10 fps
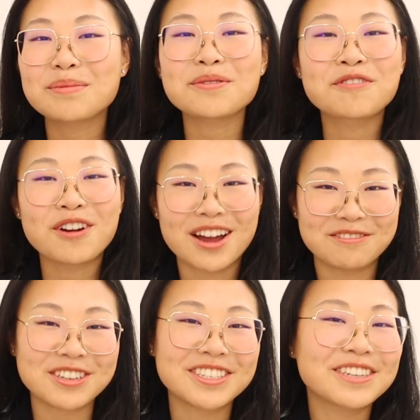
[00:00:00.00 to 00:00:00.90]
before
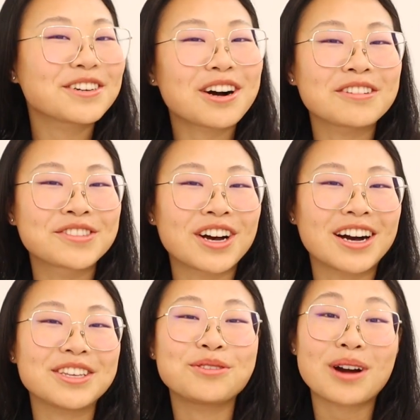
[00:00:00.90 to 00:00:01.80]
every single golf
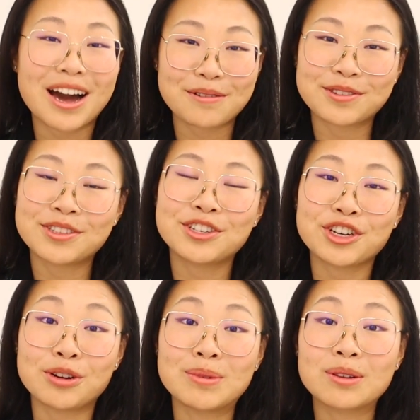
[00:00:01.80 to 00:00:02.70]
shot, you have to
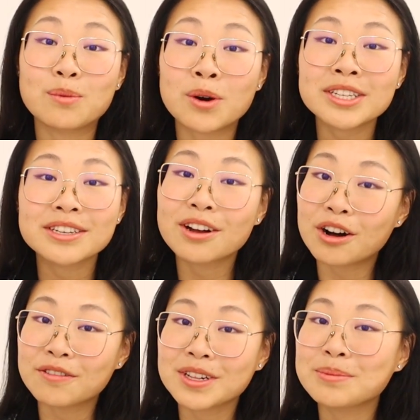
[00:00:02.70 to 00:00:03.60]
determine what
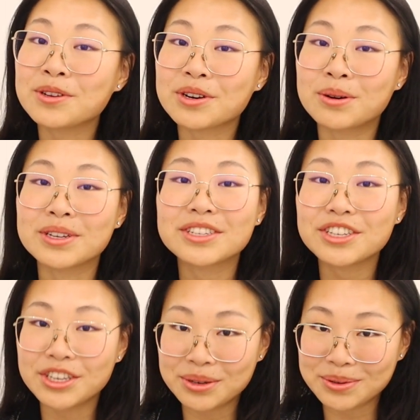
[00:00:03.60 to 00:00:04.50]
golf club you're going to
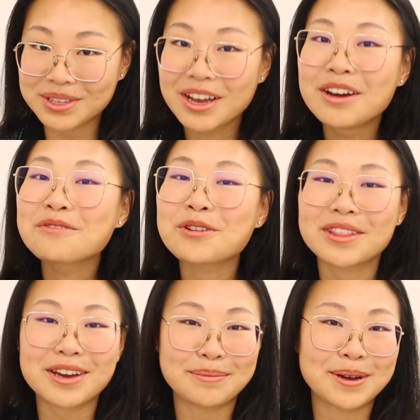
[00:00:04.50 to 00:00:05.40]
use for
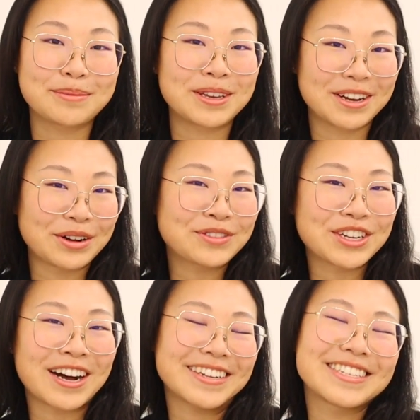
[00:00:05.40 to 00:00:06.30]
the upcoming golf
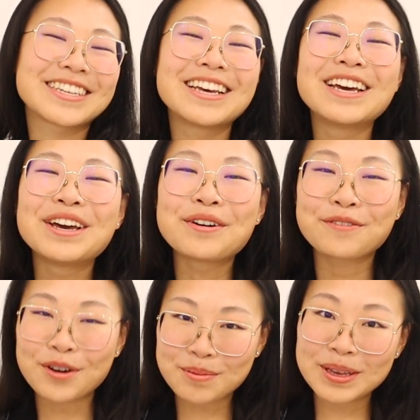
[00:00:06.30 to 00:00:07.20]
shot.
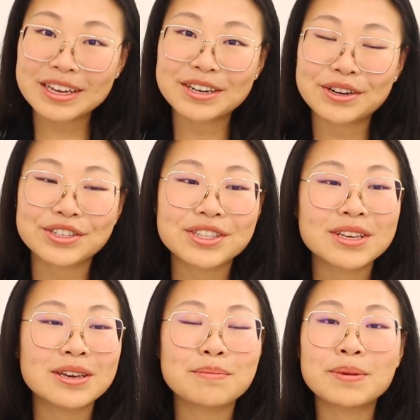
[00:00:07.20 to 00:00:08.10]
For beginners,
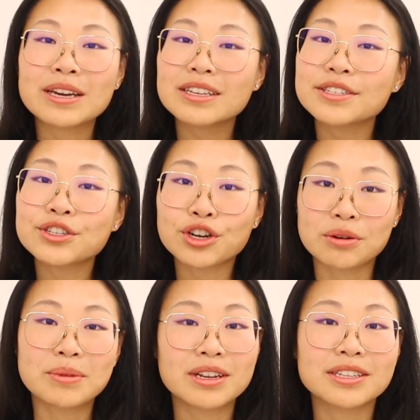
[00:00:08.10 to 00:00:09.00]
the biggest
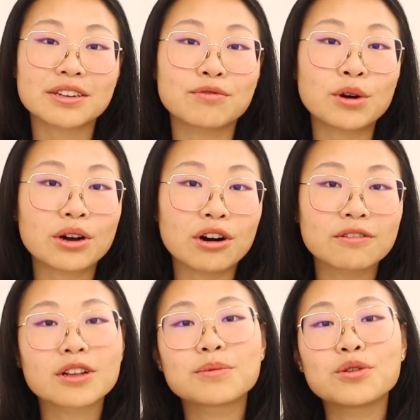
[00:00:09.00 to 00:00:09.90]
determinant of what golf
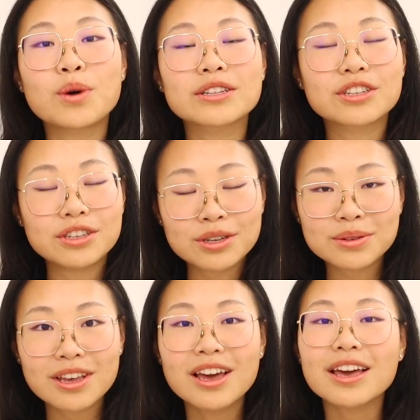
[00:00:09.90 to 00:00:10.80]
club you want to
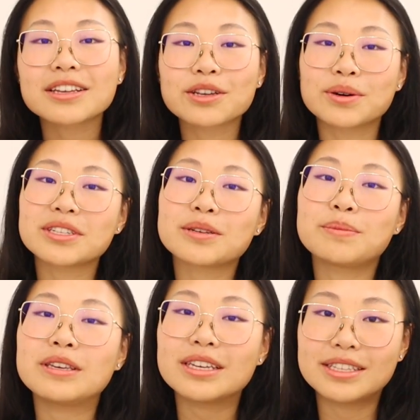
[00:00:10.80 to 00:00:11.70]
use is going to
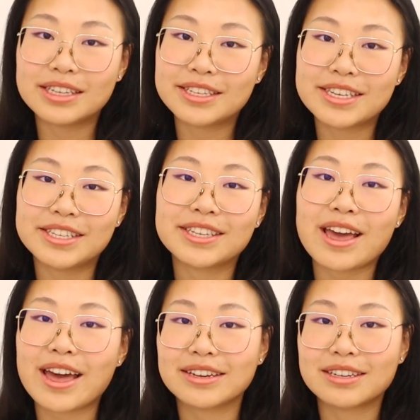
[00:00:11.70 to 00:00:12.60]
be distance
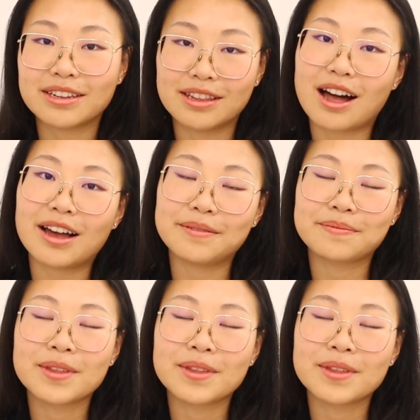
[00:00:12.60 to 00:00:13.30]
and lie.